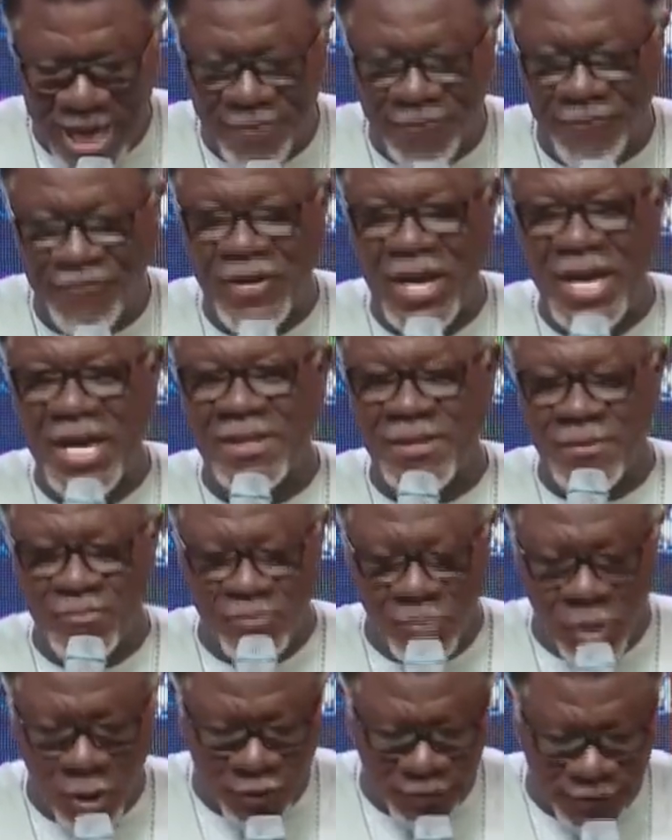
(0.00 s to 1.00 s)
By
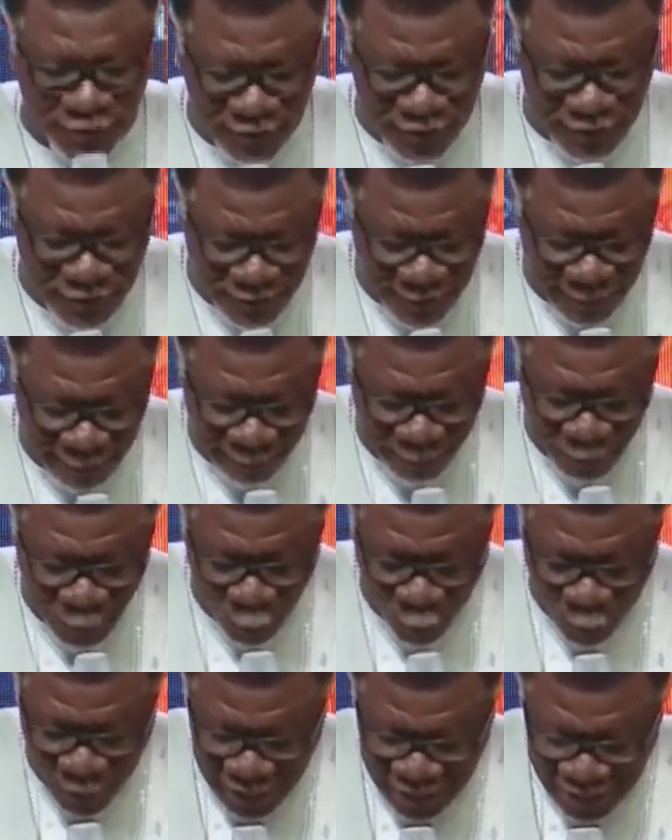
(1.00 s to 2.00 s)
faith, Moses,
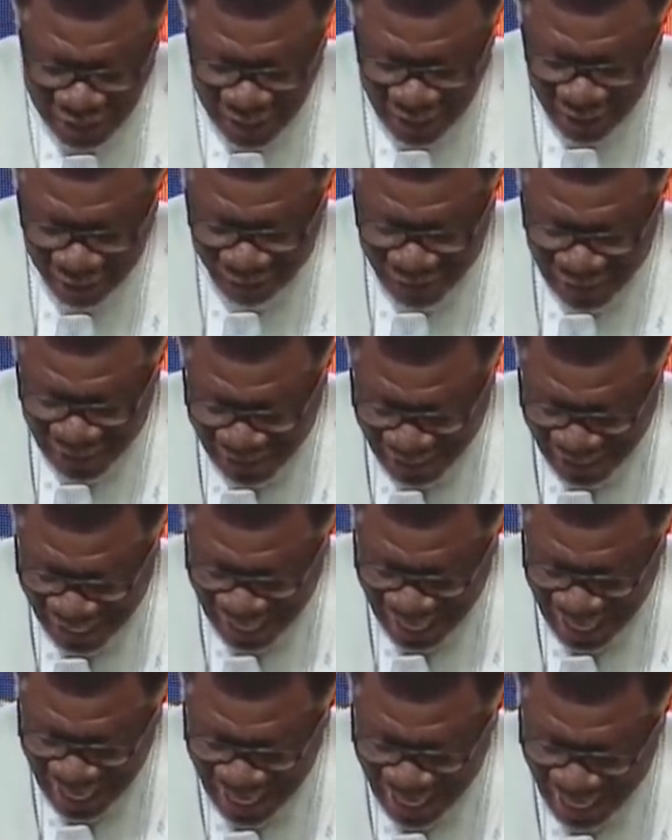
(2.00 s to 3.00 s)
when he
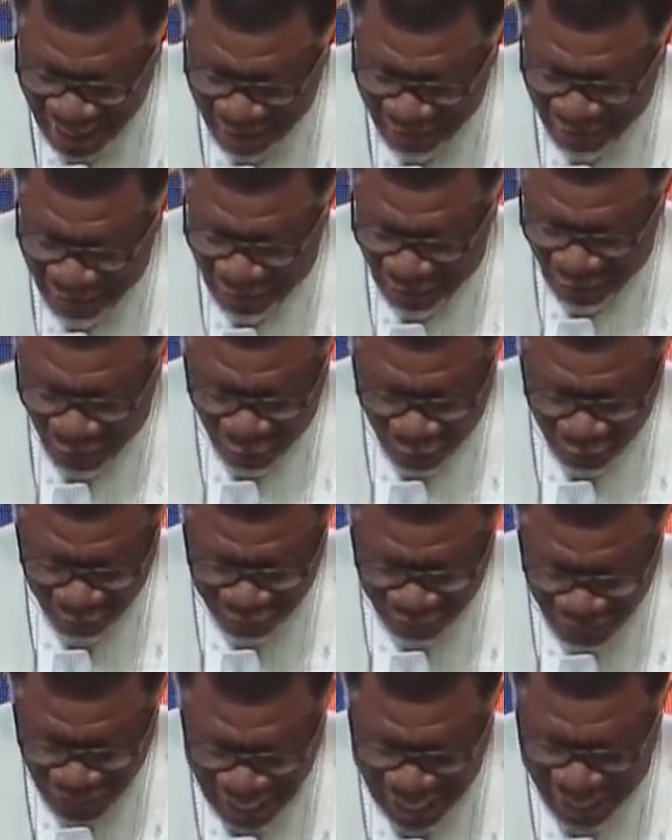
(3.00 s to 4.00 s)
became
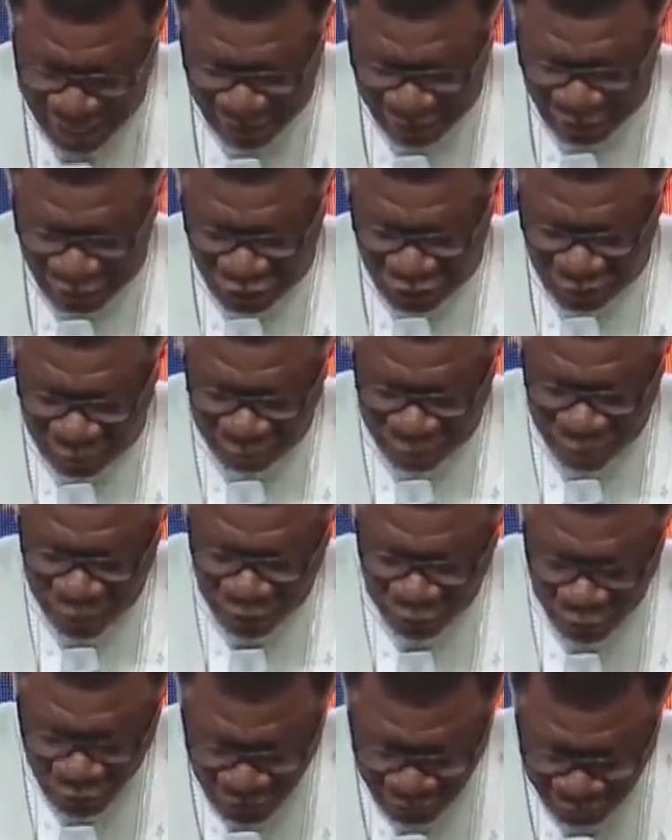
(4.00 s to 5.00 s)
of age,
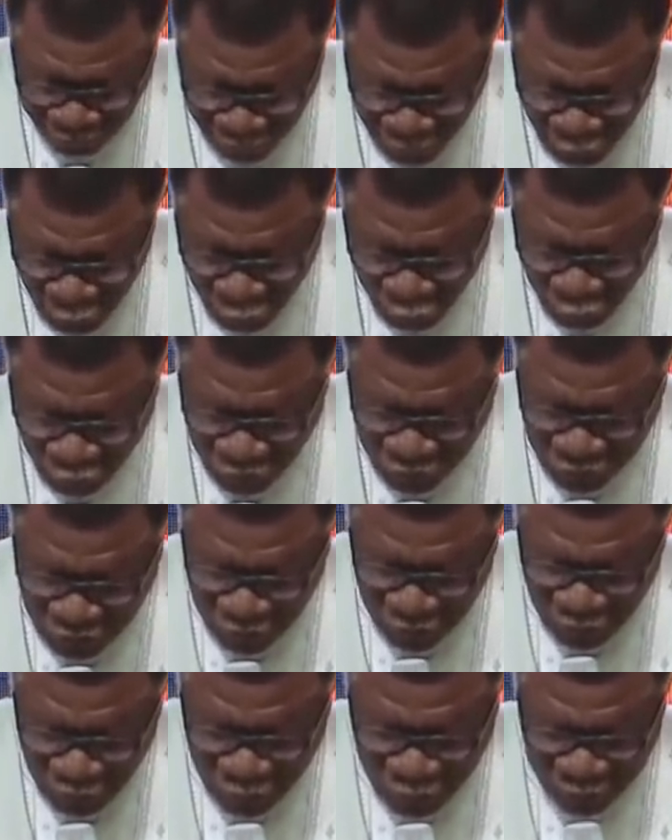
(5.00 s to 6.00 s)

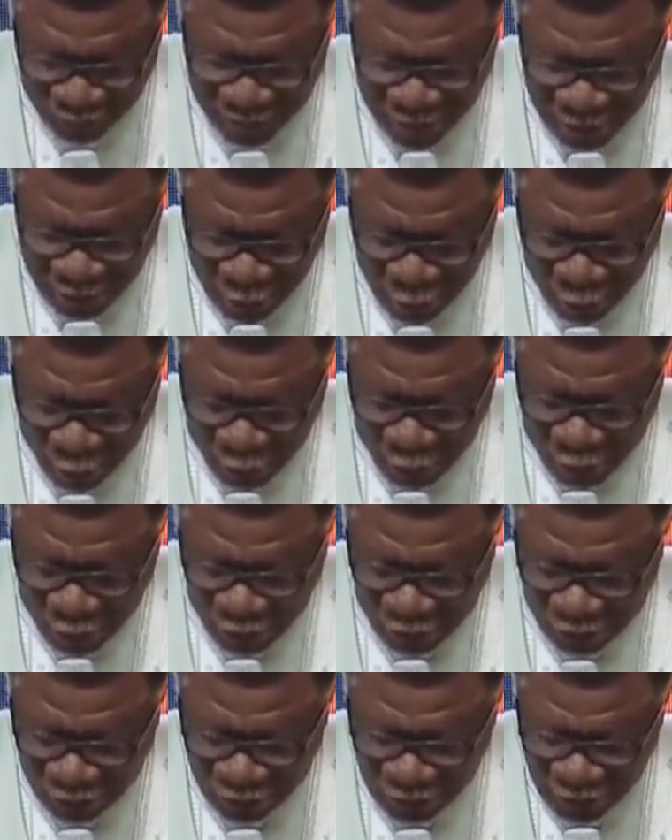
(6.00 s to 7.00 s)
refused to be
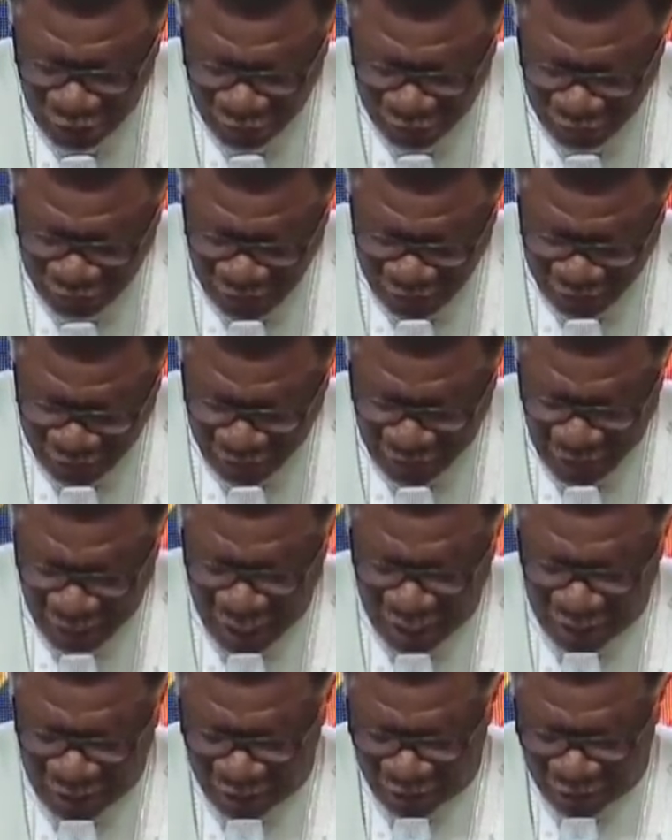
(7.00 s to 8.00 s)
called the
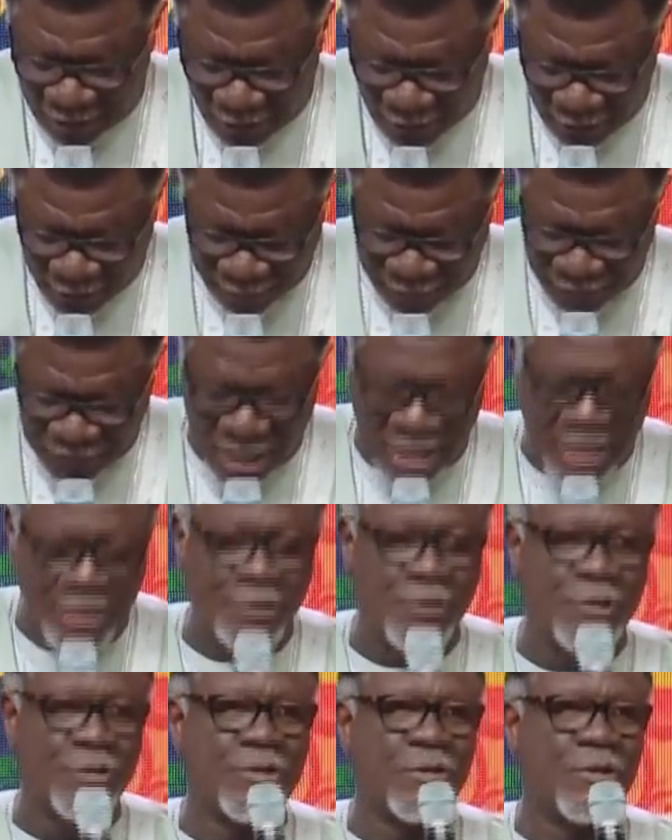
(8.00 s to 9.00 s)
son of
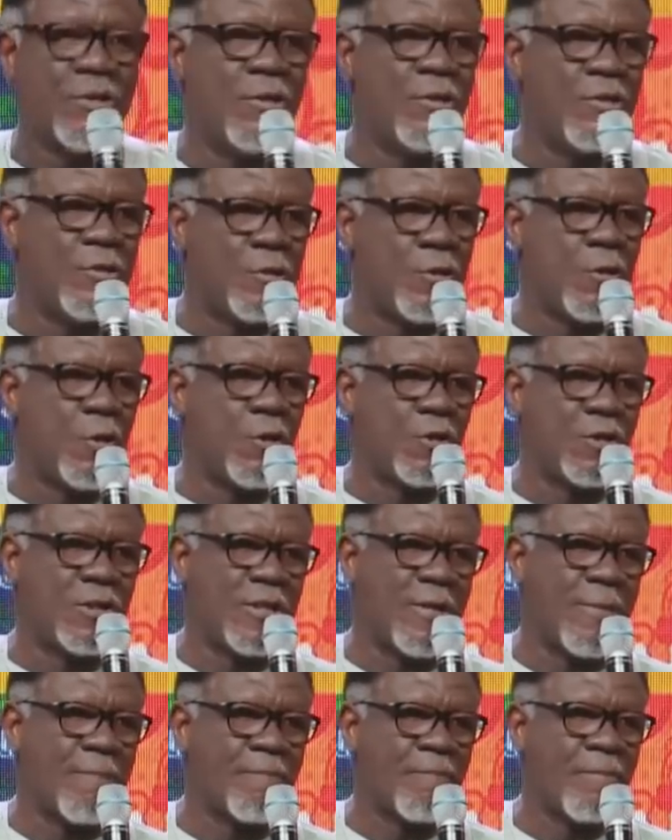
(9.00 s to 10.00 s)
Pharaoh's
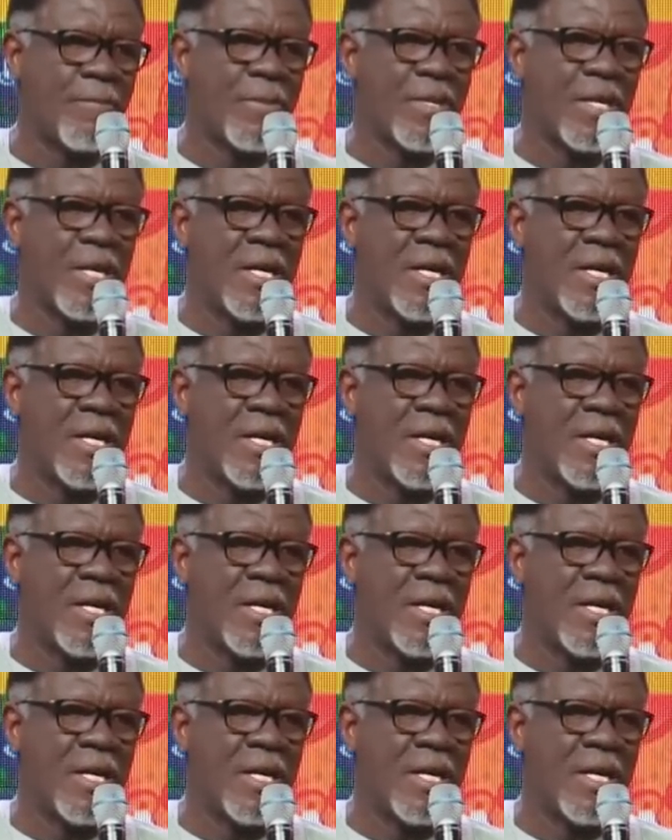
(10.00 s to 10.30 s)
daughter.